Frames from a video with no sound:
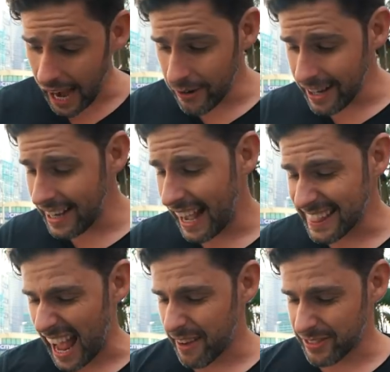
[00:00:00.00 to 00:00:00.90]
I really
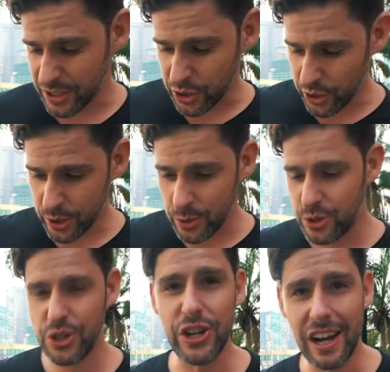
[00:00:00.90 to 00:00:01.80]
like to have this
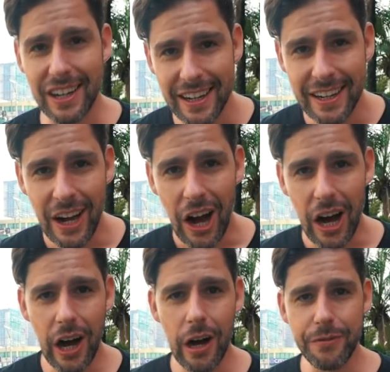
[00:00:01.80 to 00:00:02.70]
huge jug
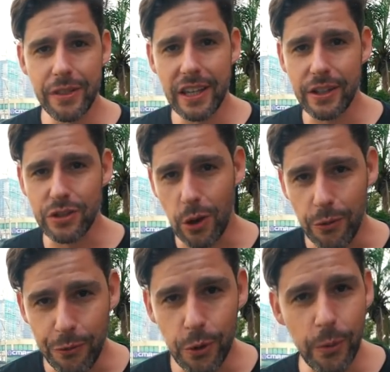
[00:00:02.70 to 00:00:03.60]
of the
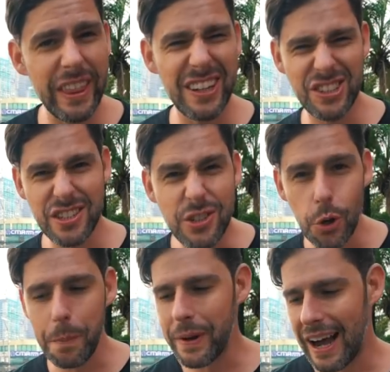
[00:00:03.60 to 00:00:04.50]
tofu where they just
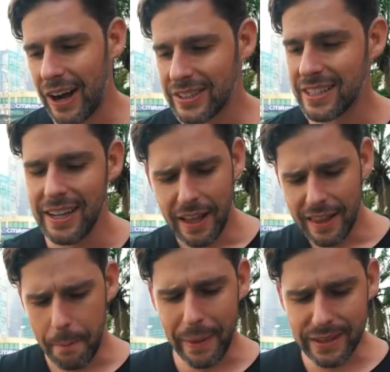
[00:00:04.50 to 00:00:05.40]
scoop it out
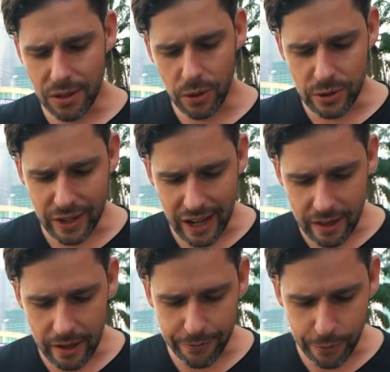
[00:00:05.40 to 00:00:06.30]
and mix it all
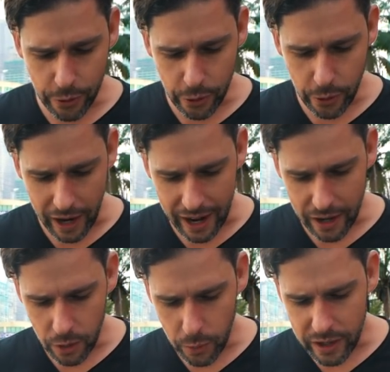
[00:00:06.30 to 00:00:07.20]
together for you. I
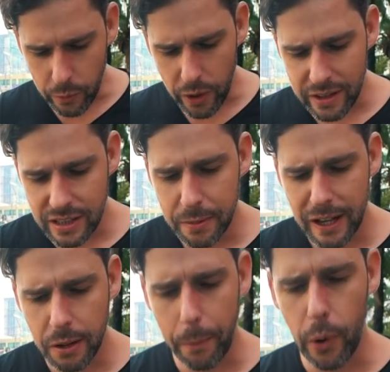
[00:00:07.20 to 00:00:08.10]
don't know, what, what are these little